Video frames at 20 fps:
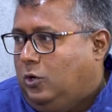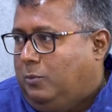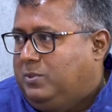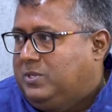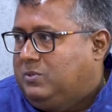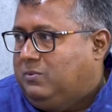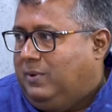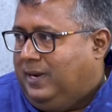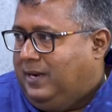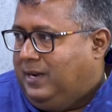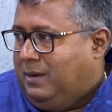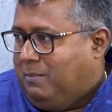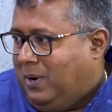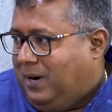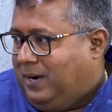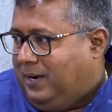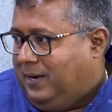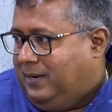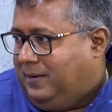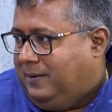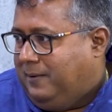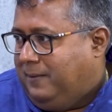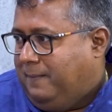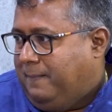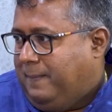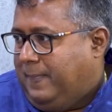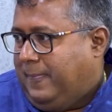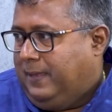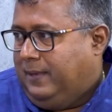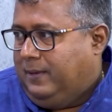job is very demanding,
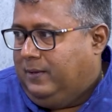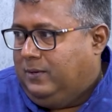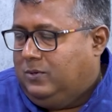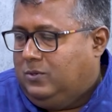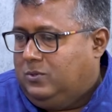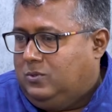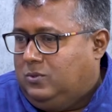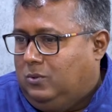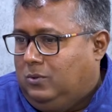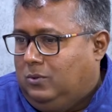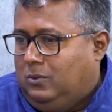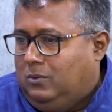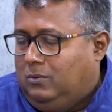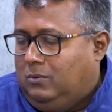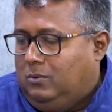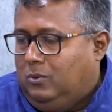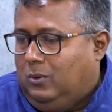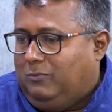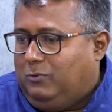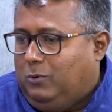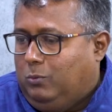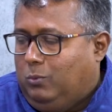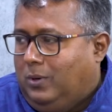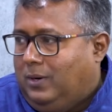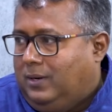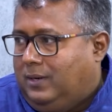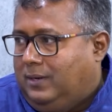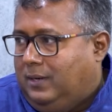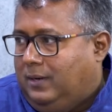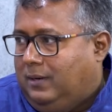so you have to
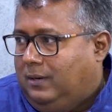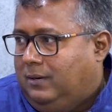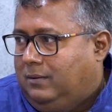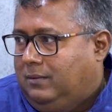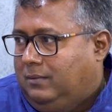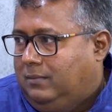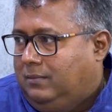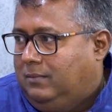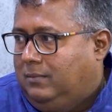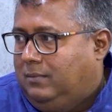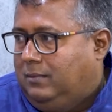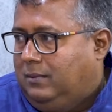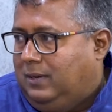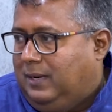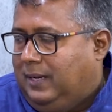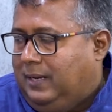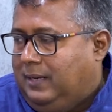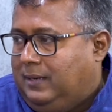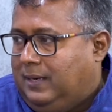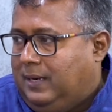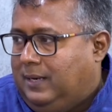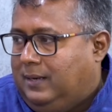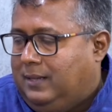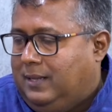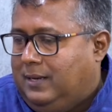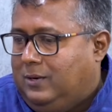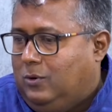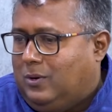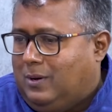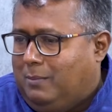work till late, and
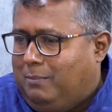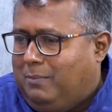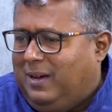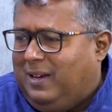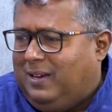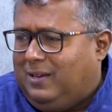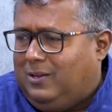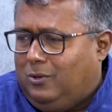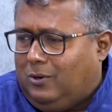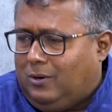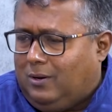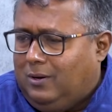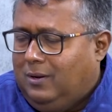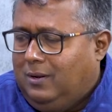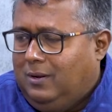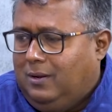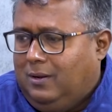then you come back, you're